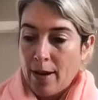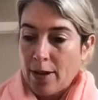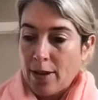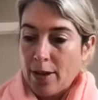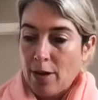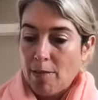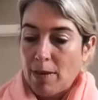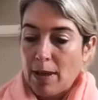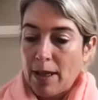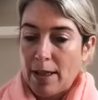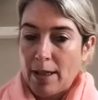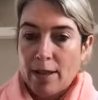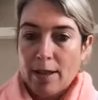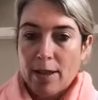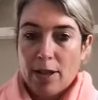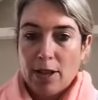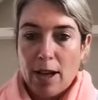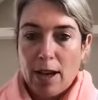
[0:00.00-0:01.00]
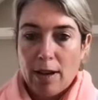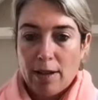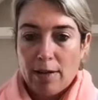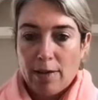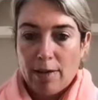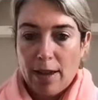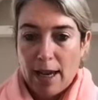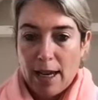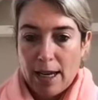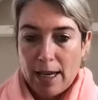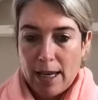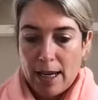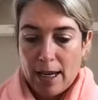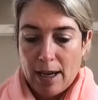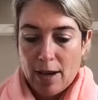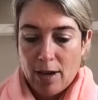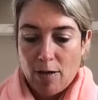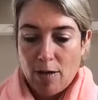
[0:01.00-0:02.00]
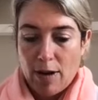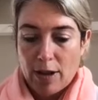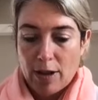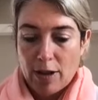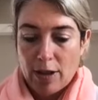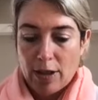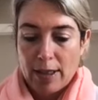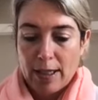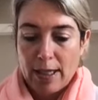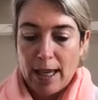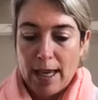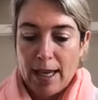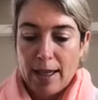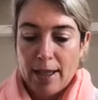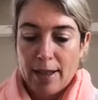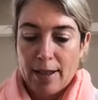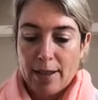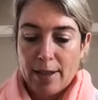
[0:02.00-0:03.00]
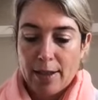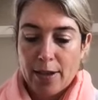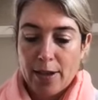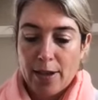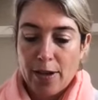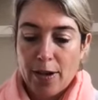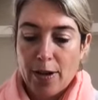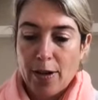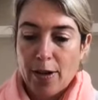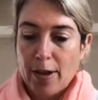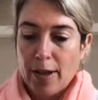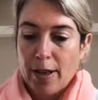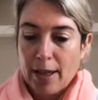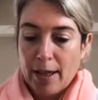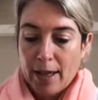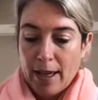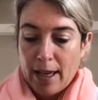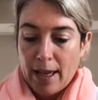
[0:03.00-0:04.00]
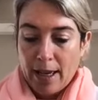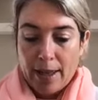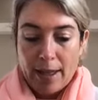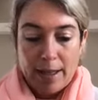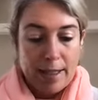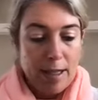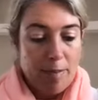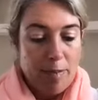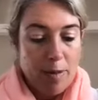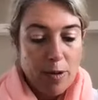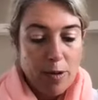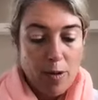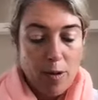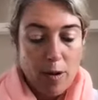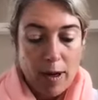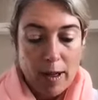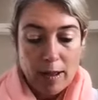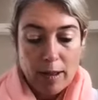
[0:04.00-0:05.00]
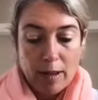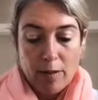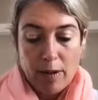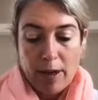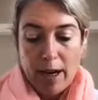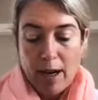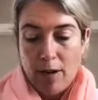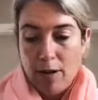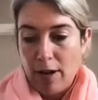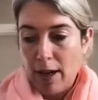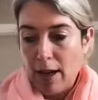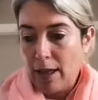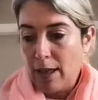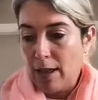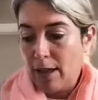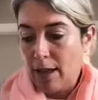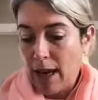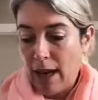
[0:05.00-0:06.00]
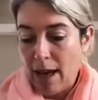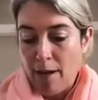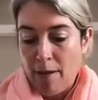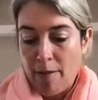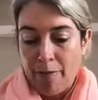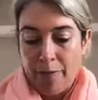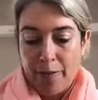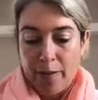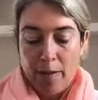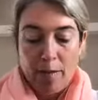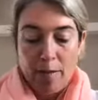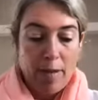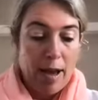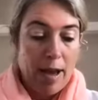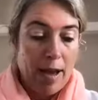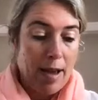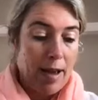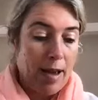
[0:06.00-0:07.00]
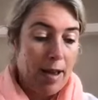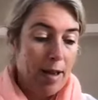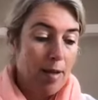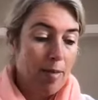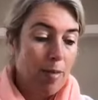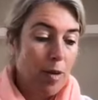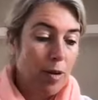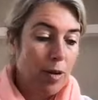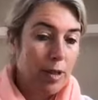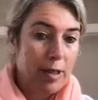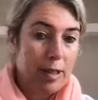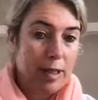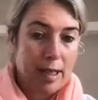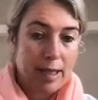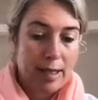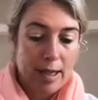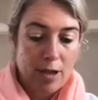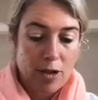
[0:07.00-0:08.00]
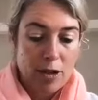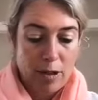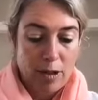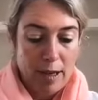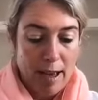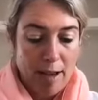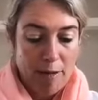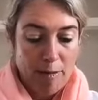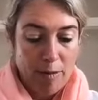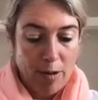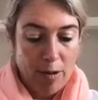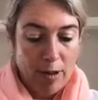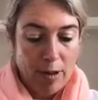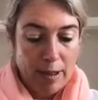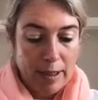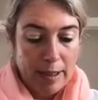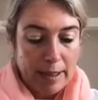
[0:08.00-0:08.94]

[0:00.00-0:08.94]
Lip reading: So please shout if there are any questions there. So the Deep Blue oil, when I look at my books, the Essential Life book,